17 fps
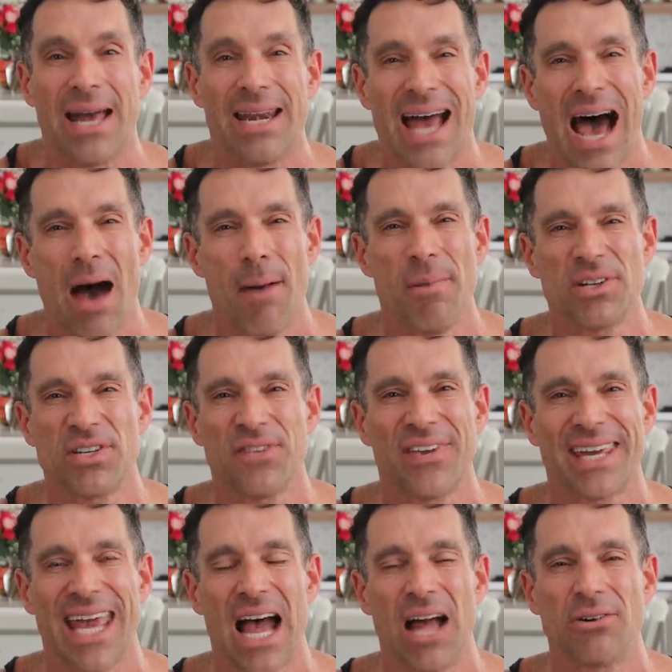And how much of
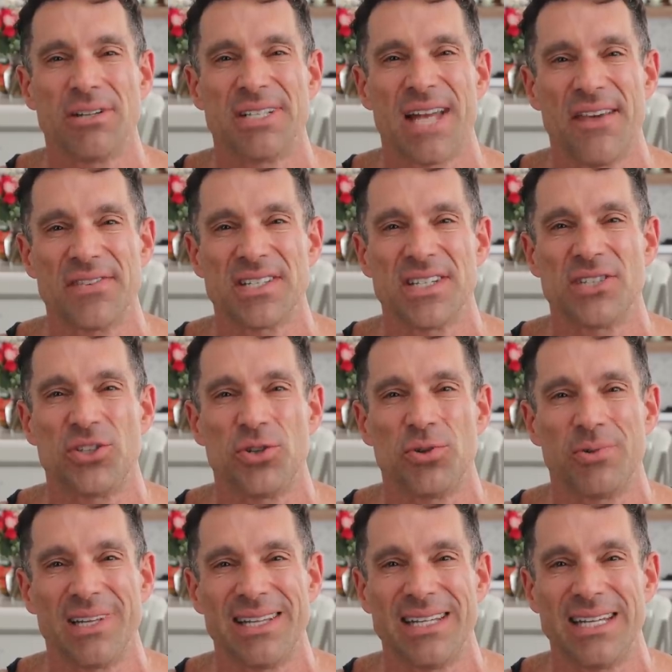a calorie deficit do
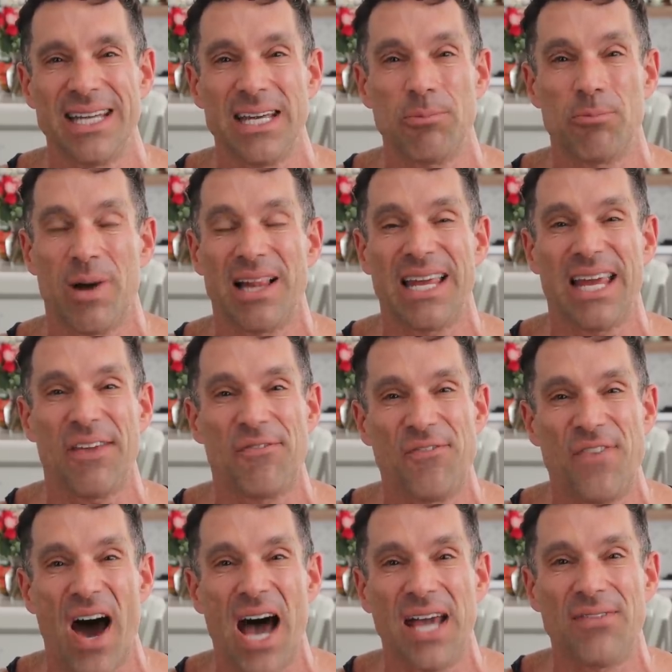you really need? Well, a
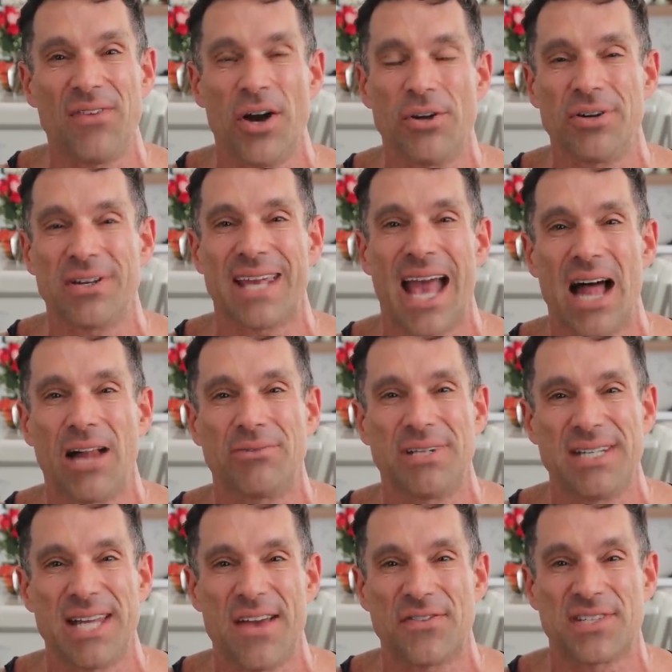500
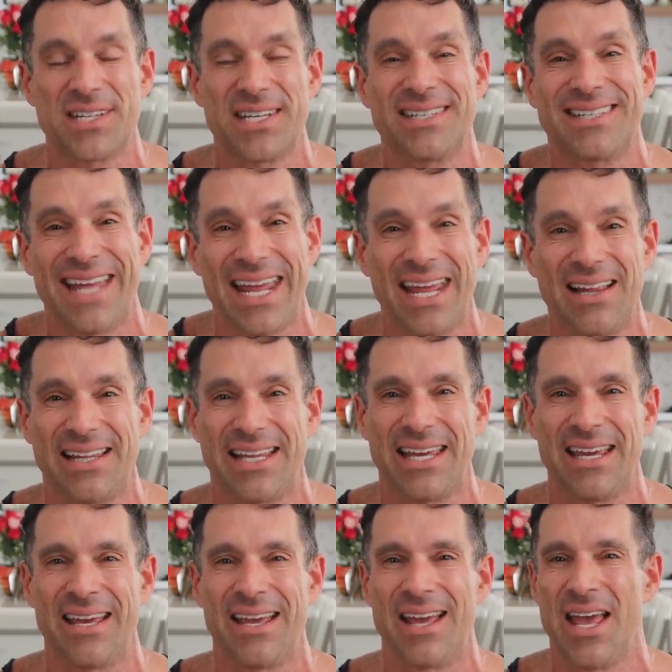calorie deficit
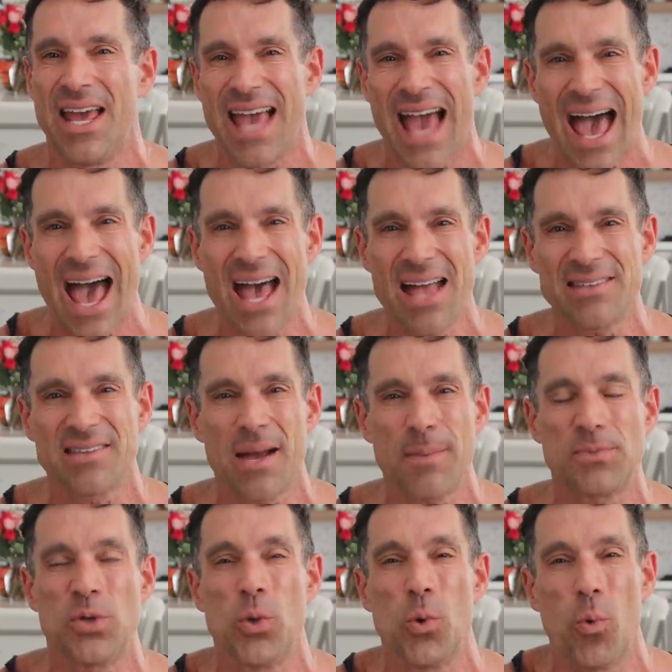daily adds
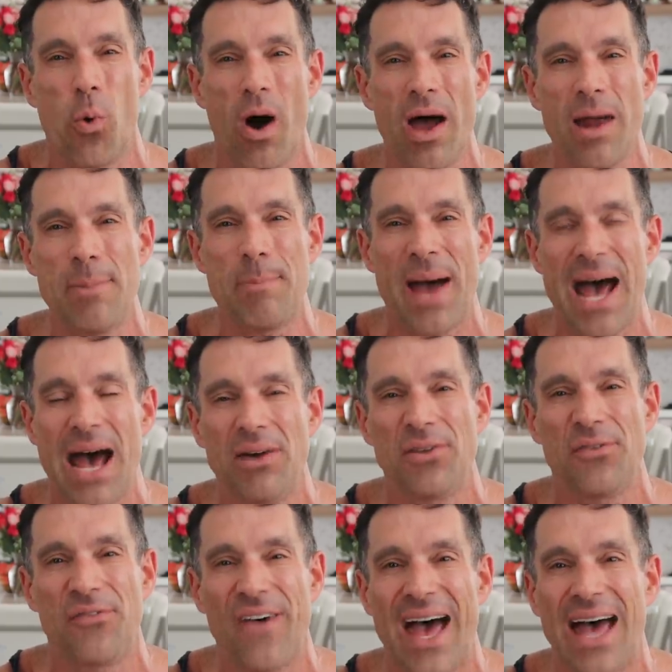up to one
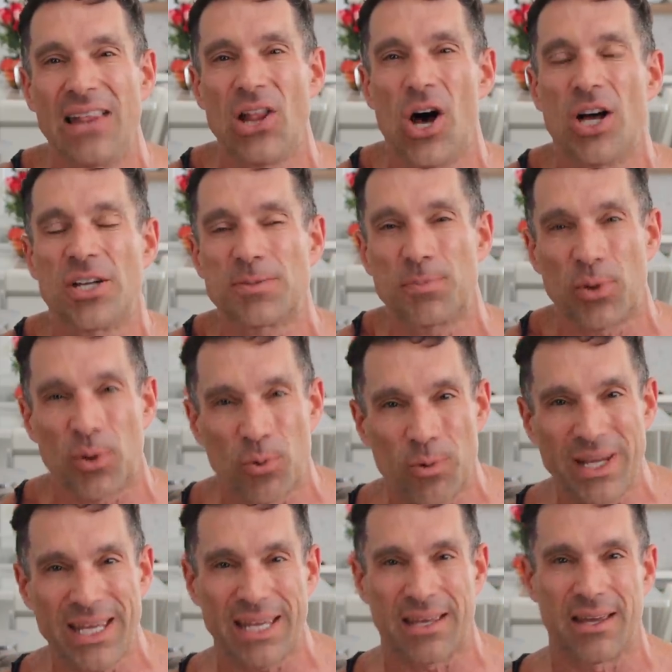pound of fat loss per
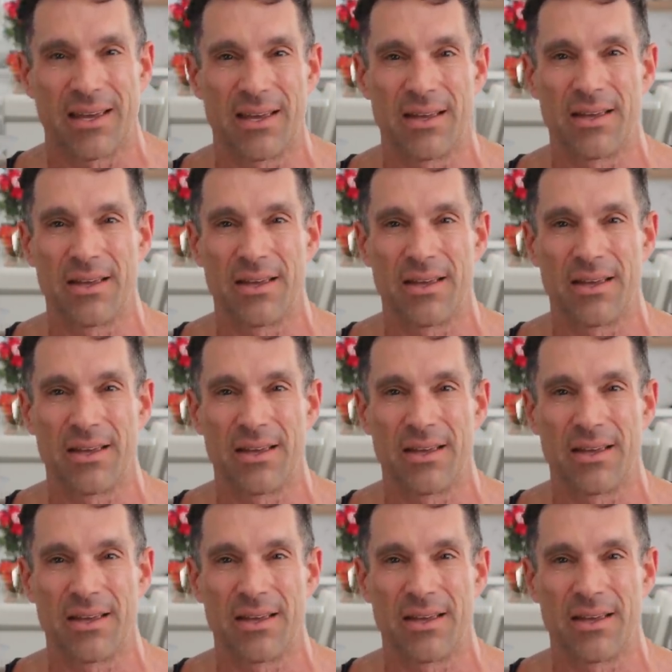week.